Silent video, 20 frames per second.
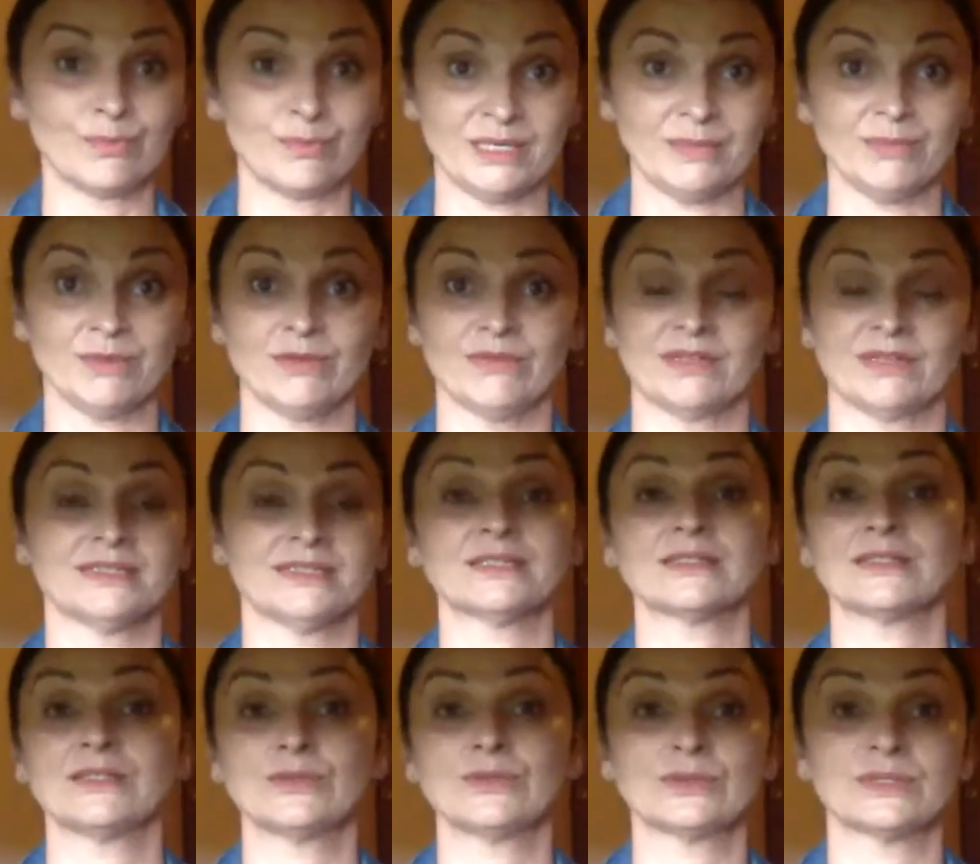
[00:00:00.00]
people will
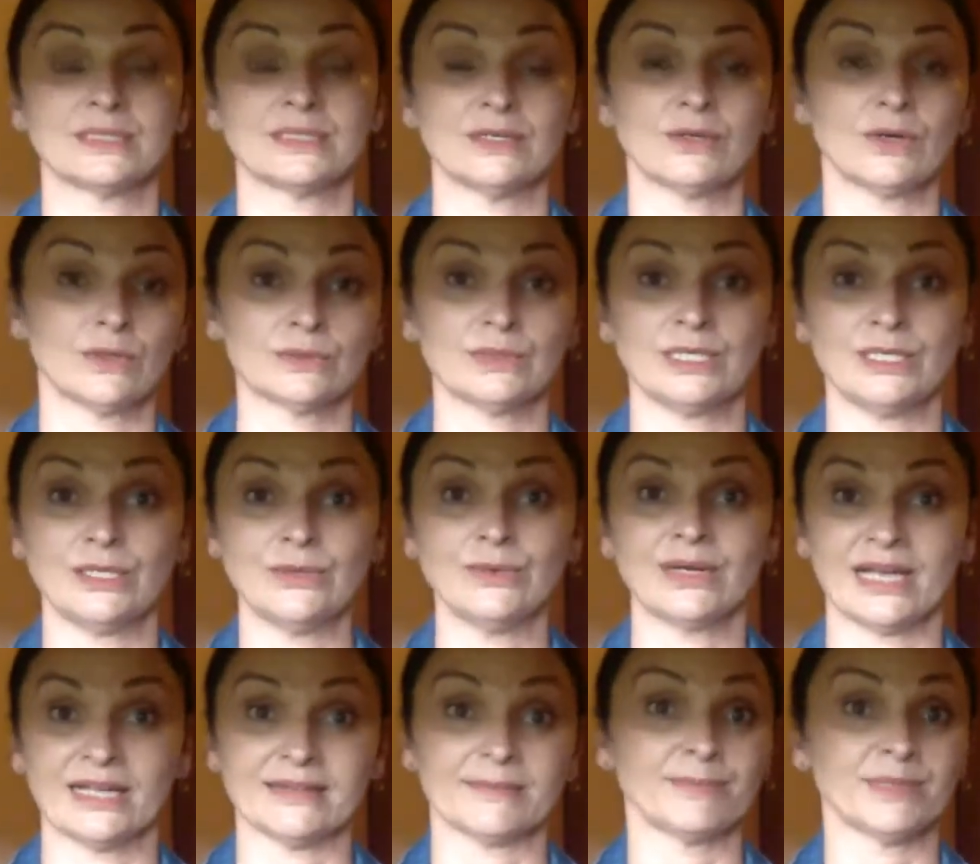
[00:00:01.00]
not only
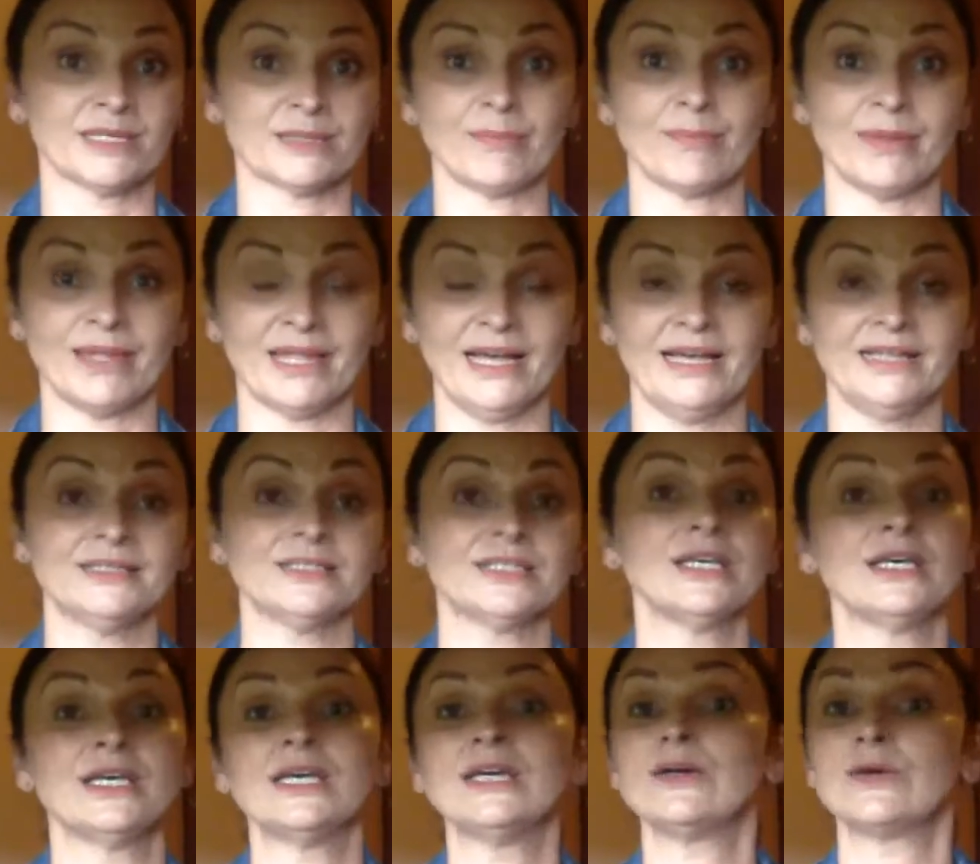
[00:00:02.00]
look at, but plant
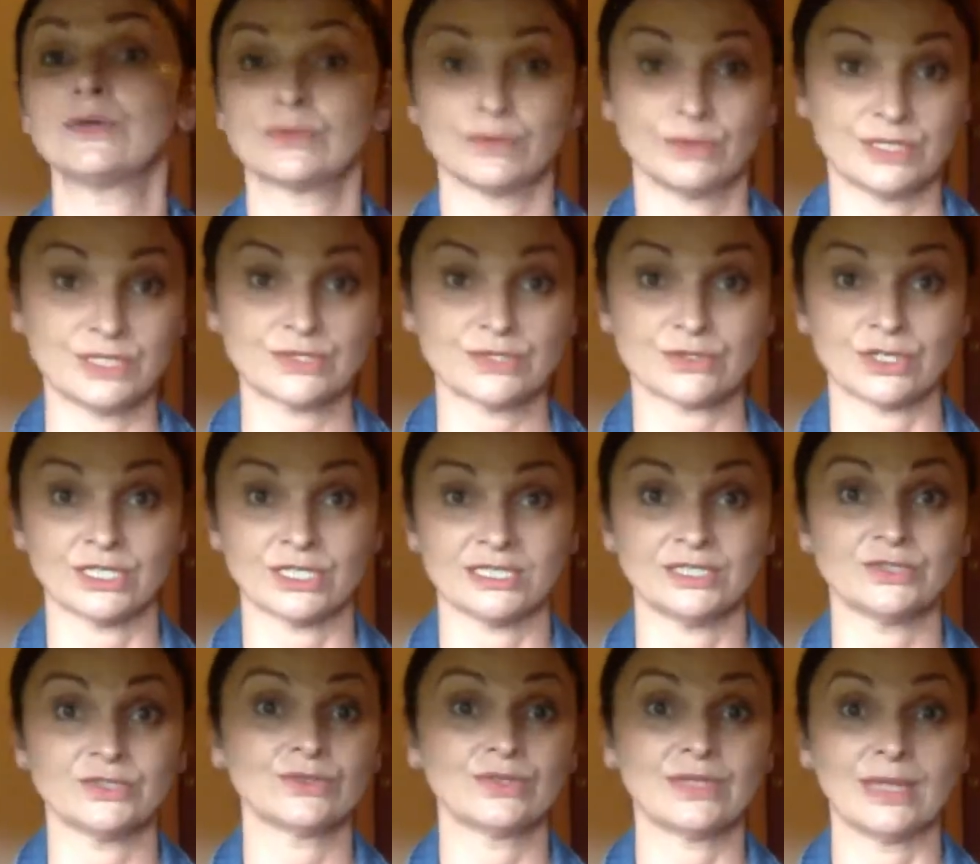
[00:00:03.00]
who is
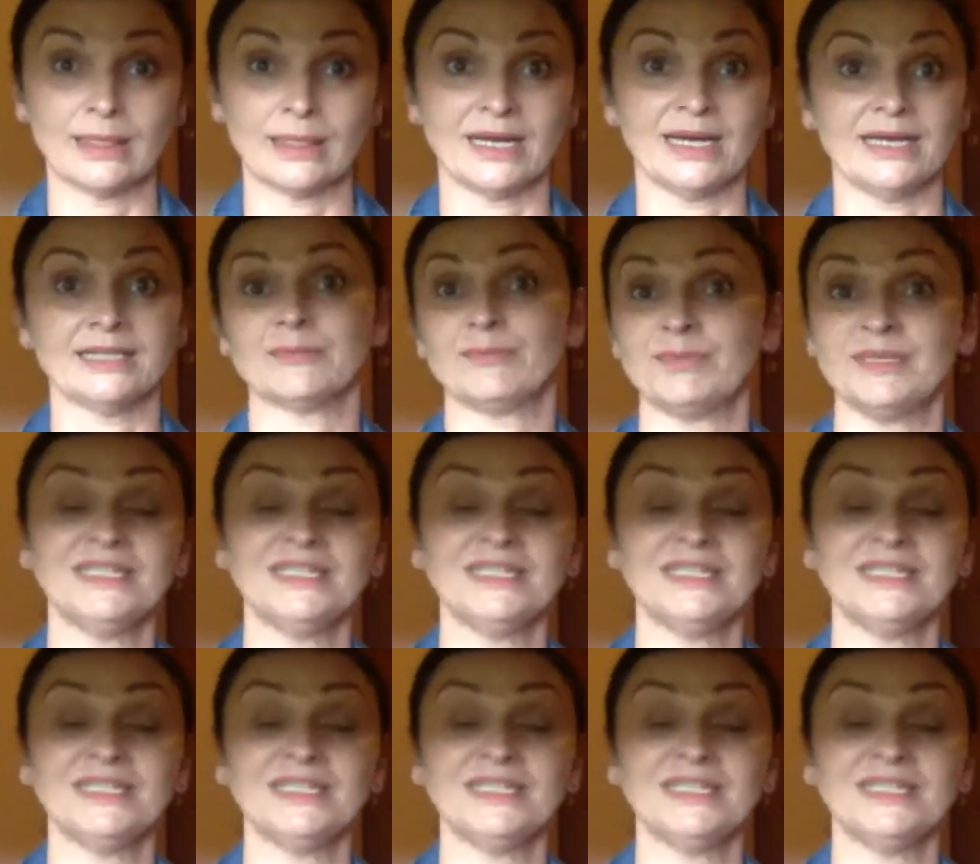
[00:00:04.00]
turning to the light.